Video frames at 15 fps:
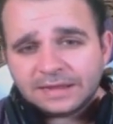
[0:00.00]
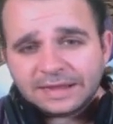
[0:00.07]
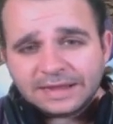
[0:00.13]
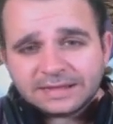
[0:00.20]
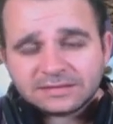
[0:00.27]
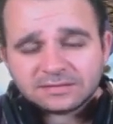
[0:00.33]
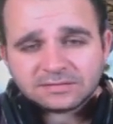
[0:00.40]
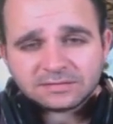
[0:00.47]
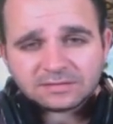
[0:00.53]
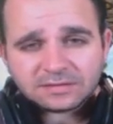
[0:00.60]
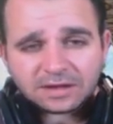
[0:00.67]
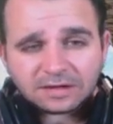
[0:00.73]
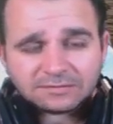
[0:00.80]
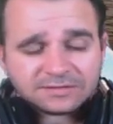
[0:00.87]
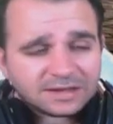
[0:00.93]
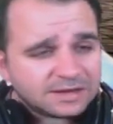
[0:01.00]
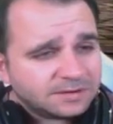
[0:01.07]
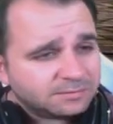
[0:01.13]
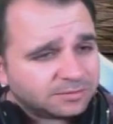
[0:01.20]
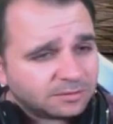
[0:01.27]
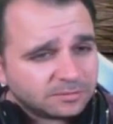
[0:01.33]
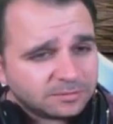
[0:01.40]
I've done
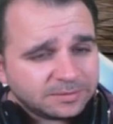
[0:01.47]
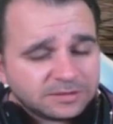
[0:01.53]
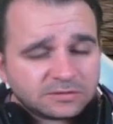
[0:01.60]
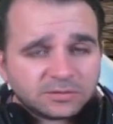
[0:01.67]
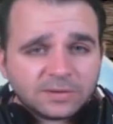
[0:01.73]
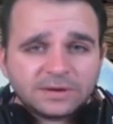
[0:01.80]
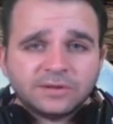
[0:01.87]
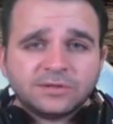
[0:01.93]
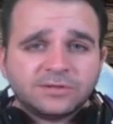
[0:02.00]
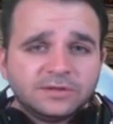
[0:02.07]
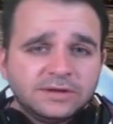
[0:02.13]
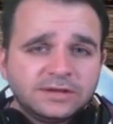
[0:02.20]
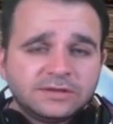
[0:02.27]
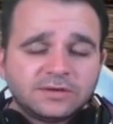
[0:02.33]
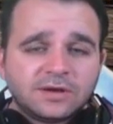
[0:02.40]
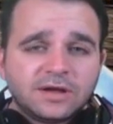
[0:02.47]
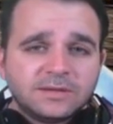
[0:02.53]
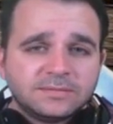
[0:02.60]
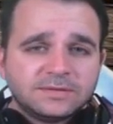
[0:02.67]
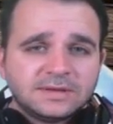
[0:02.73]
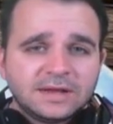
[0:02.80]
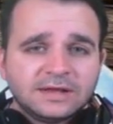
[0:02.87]
it probably 20 or 30
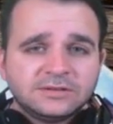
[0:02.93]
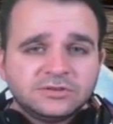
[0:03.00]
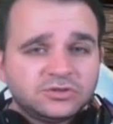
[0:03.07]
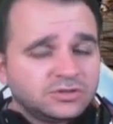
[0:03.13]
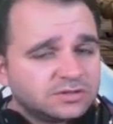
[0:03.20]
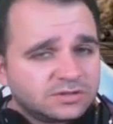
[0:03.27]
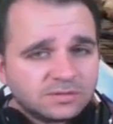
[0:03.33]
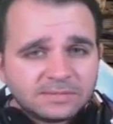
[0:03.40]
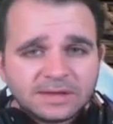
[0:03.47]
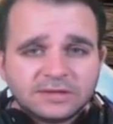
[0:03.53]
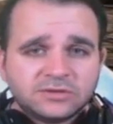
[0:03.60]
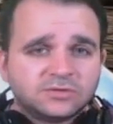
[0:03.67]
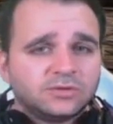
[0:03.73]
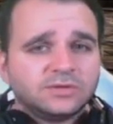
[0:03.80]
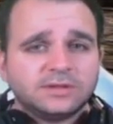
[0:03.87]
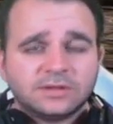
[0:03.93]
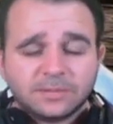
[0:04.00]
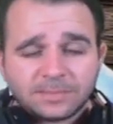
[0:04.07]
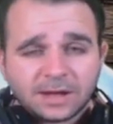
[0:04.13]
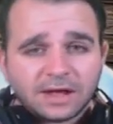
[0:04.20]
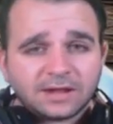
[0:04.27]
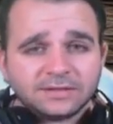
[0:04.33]
times now just to make sure that the
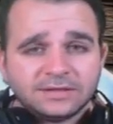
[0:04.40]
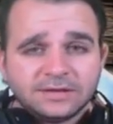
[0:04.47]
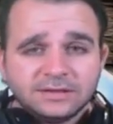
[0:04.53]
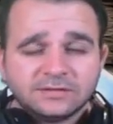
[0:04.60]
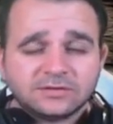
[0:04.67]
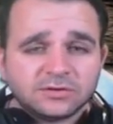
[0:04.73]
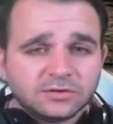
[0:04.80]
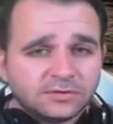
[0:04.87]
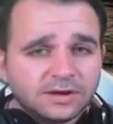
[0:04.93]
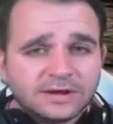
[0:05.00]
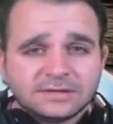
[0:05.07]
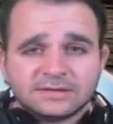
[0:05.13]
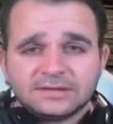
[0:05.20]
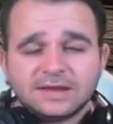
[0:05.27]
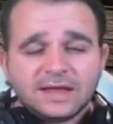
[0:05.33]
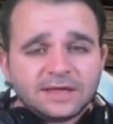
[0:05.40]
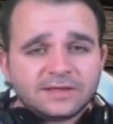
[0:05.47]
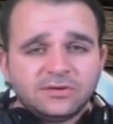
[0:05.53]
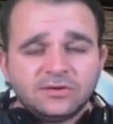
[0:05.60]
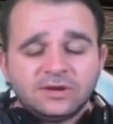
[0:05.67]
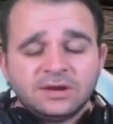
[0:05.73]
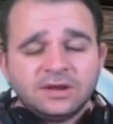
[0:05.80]
pathing is correct and
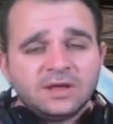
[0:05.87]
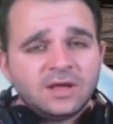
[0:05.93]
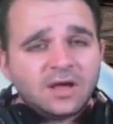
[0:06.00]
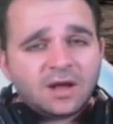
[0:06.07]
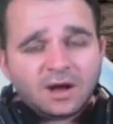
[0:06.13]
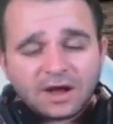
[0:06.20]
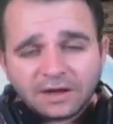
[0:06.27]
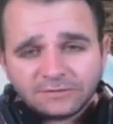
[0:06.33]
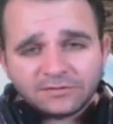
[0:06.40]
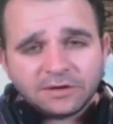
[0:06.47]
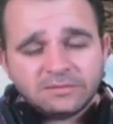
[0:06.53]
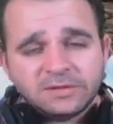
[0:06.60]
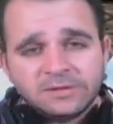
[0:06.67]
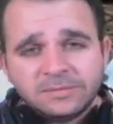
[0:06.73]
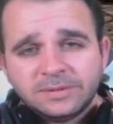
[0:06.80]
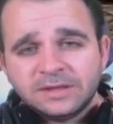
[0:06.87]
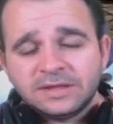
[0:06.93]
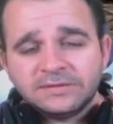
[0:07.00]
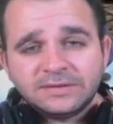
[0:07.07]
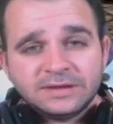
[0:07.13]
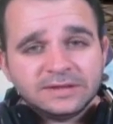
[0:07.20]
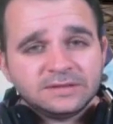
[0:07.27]
accurate. I firmly
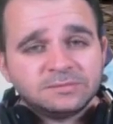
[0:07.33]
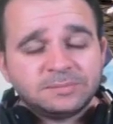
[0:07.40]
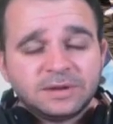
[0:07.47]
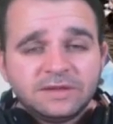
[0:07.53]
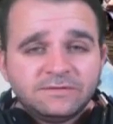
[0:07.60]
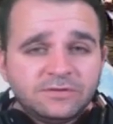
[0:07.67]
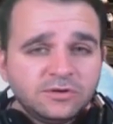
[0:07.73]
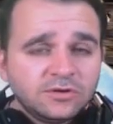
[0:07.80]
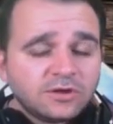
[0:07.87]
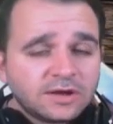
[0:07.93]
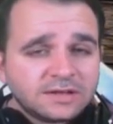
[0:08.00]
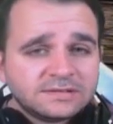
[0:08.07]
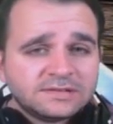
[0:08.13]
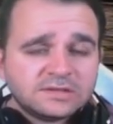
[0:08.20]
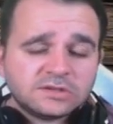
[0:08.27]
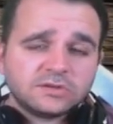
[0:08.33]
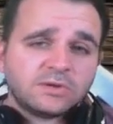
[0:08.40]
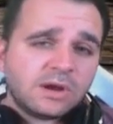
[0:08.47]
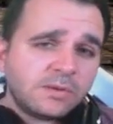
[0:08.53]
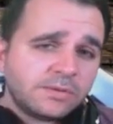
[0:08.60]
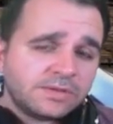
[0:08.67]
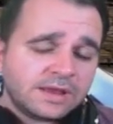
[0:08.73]
believe it is, but if you guys
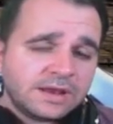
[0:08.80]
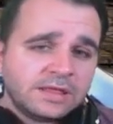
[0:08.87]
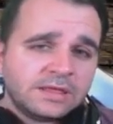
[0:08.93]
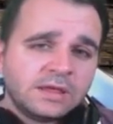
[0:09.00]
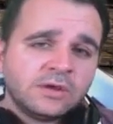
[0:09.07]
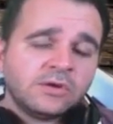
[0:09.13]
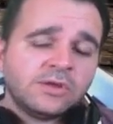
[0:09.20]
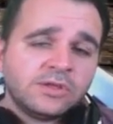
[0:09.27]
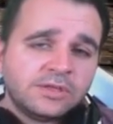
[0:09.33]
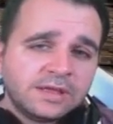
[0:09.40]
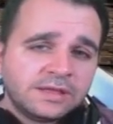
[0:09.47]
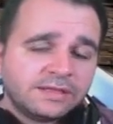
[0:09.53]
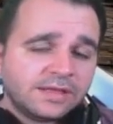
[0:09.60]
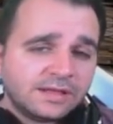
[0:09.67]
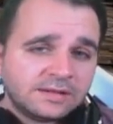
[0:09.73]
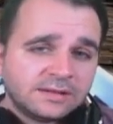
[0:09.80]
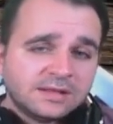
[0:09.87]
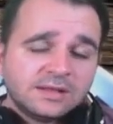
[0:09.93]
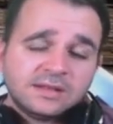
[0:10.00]
disagree with anything, or you think that